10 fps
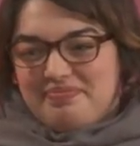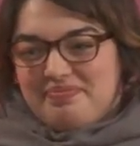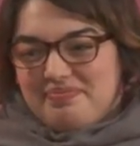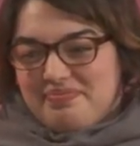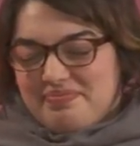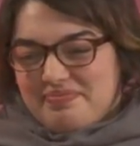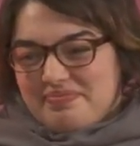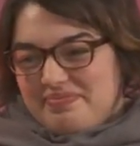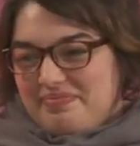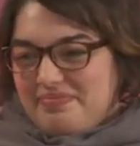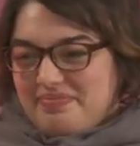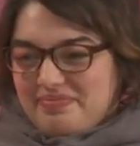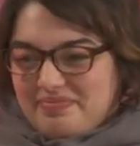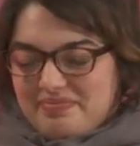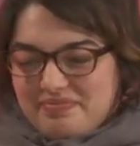
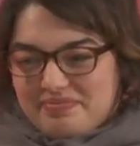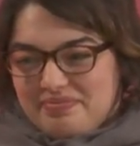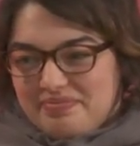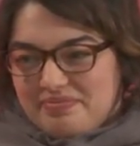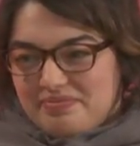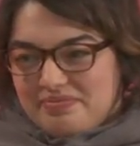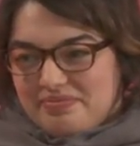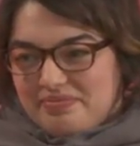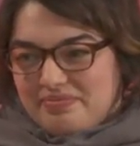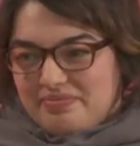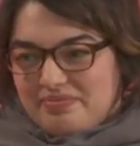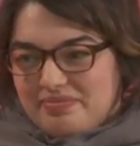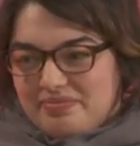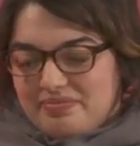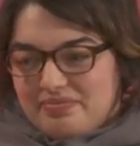
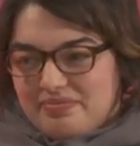(silent)